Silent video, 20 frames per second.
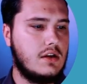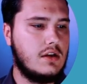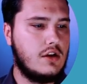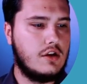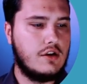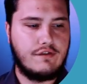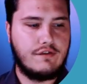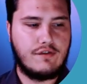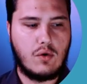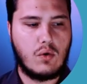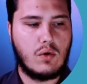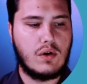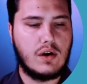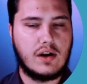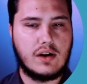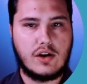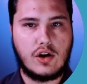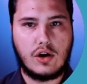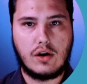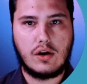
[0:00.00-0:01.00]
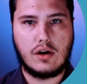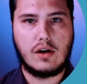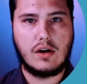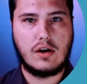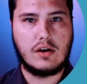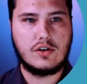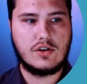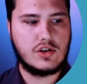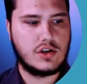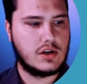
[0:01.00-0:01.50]
for,
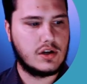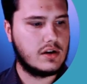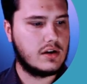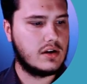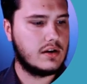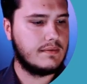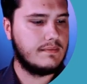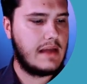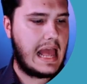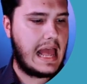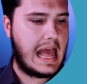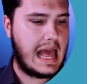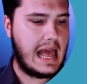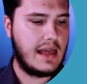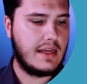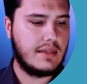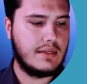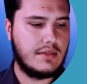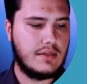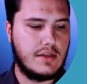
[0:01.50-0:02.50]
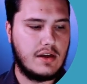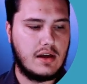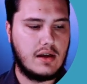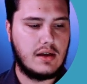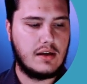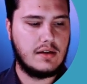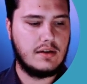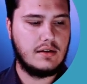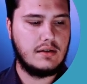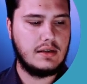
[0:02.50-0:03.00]
her, ter, hat,
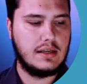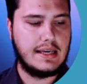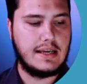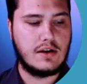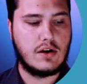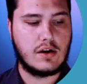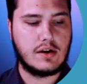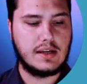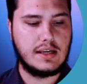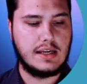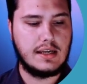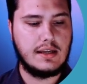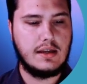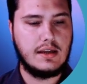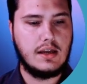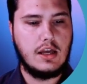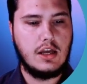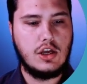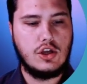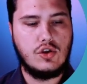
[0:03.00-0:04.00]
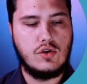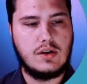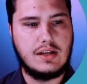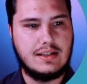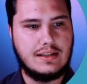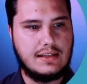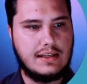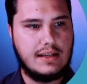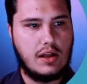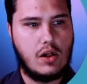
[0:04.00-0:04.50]
the, ere, you can
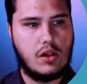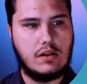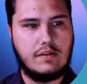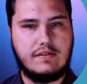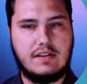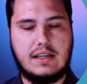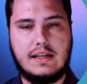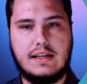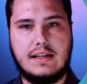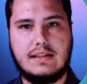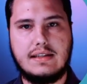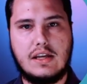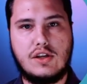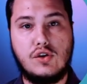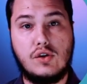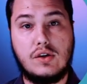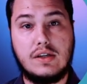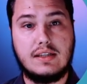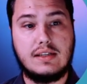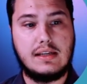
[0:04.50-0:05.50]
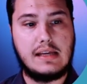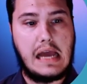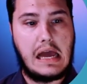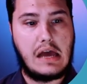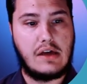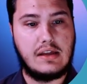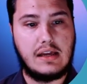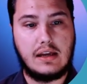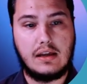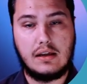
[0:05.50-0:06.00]
see all of these and you can see how
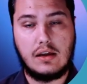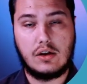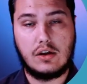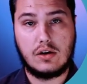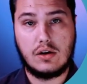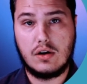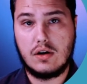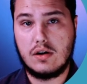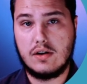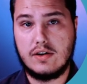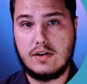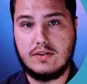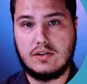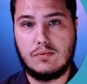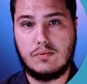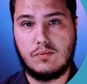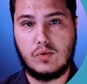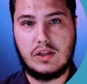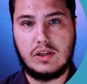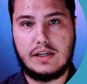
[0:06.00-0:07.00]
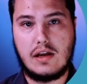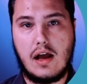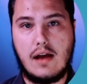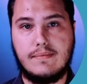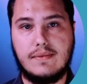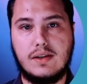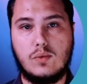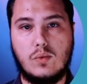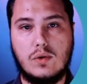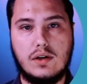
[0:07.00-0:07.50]
they occur in some really
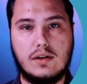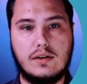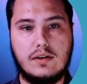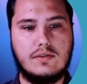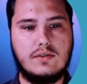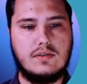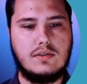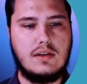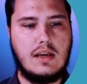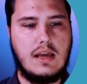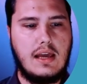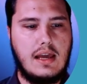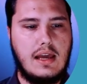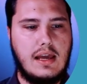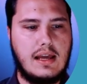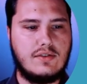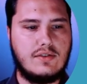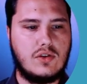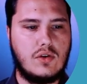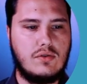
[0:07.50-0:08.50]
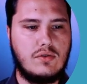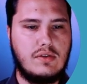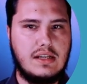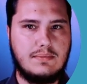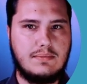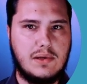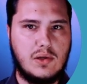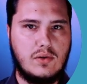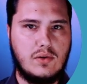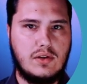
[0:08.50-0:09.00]
common words. And so these
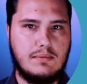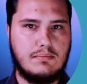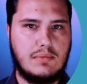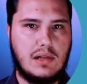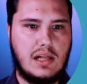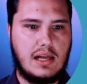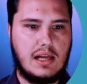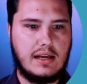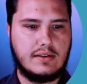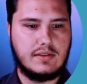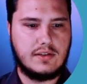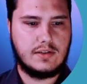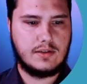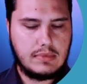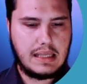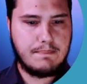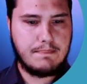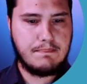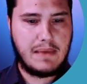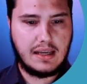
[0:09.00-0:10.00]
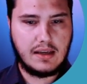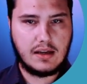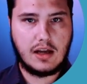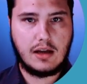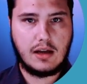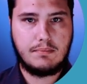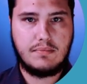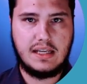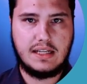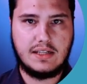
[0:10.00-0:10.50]
building blocks make
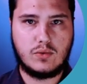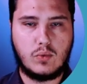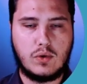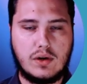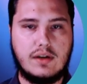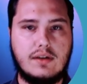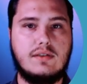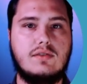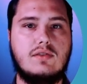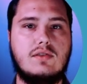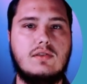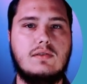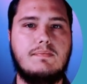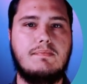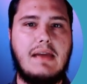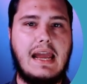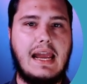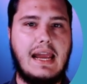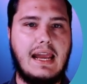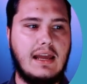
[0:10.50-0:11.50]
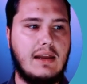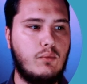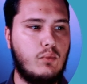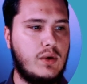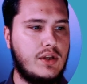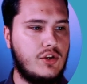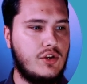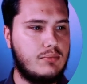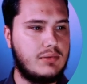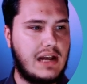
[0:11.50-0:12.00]
up these words, and
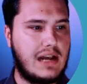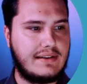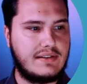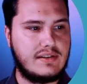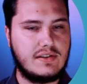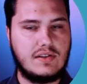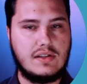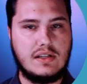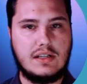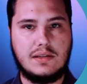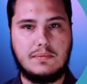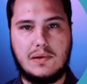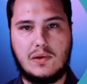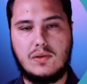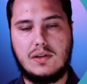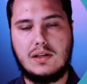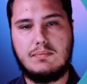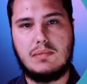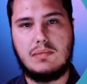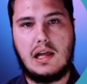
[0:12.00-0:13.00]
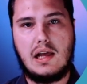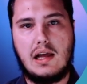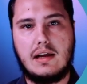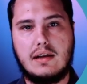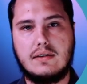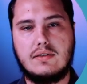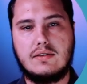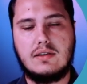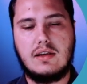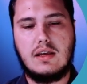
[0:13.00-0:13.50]
when you practice these building
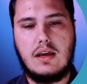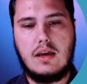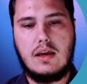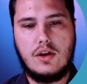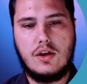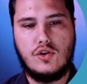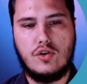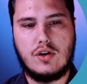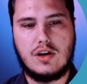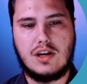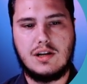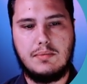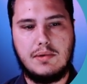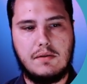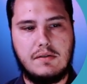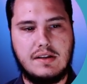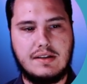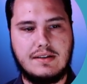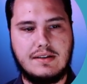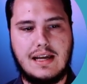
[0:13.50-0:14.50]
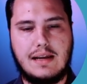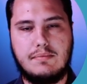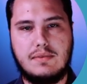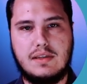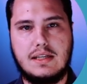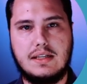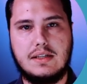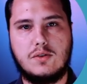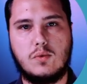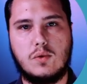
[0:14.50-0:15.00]
blocks, you're going to be able to type
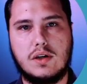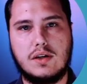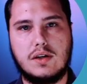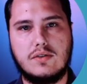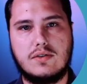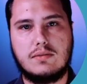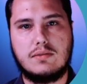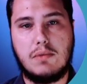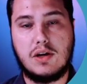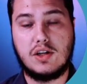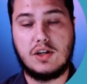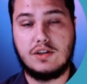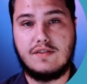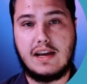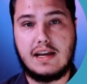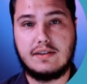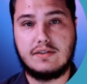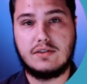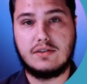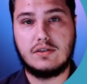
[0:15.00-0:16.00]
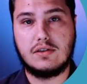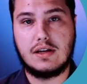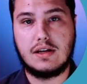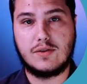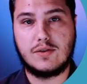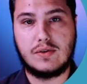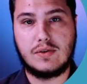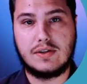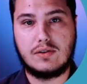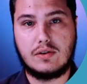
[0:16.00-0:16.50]
these words much faster as a
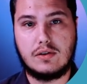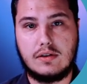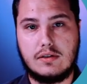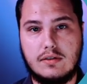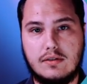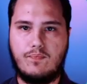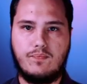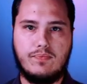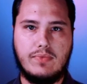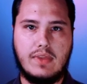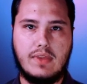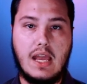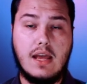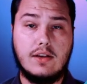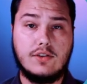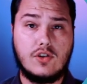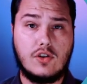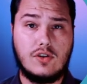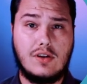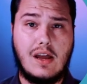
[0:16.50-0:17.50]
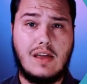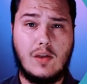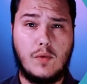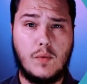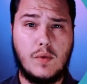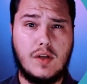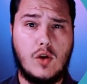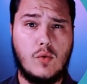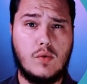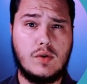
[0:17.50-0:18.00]
result. So now that we
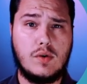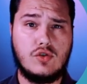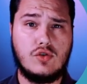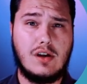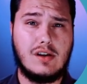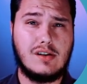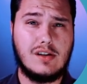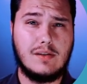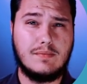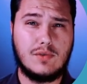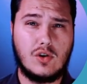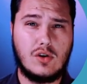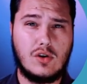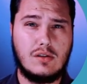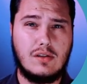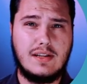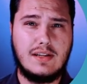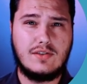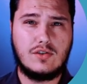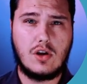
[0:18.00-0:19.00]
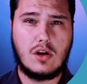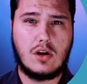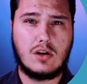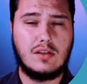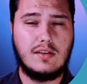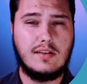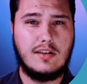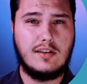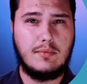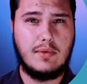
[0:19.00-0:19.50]
know what trigrams are, let's talk a
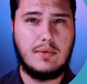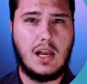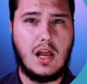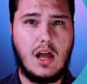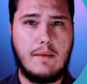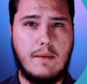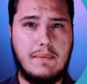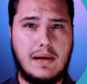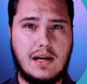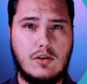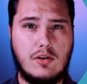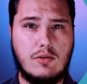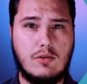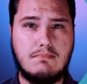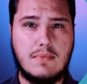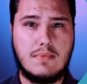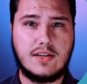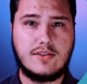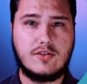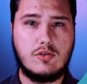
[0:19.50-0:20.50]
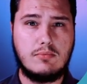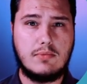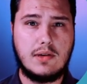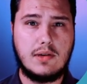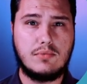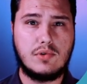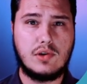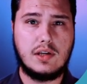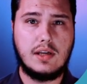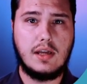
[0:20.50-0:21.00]
little bit about muscle
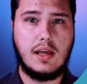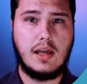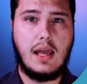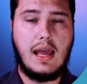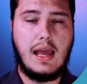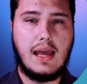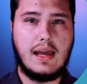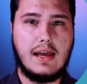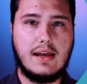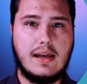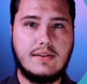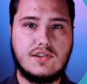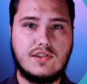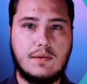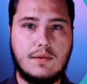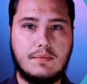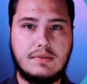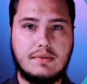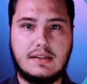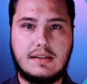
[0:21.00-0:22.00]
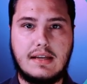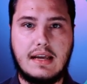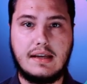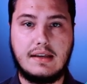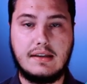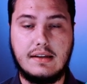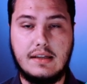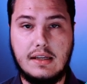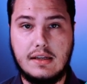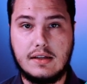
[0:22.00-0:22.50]
memory and some
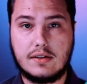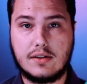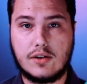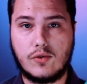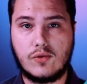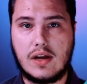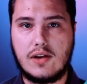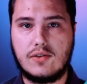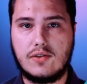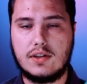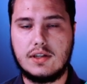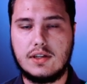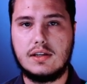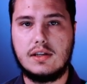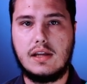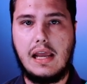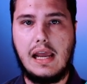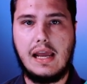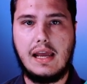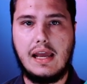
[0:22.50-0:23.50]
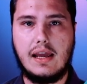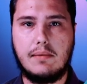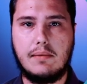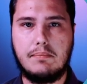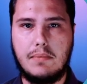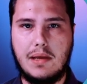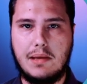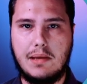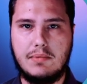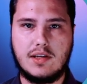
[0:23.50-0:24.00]
techniques around it and
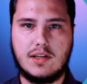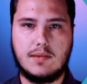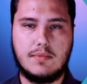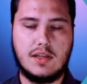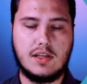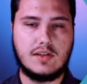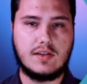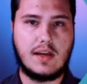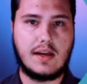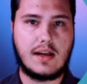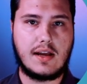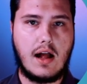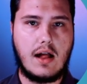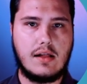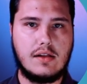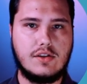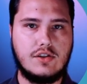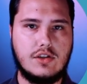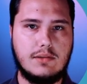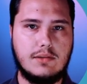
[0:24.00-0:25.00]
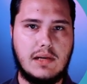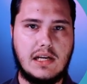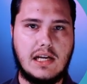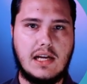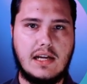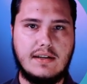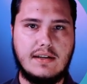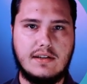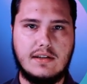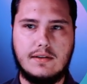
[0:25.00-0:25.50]
maybe some of the psychology
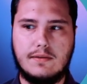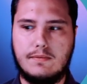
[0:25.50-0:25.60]
behind it.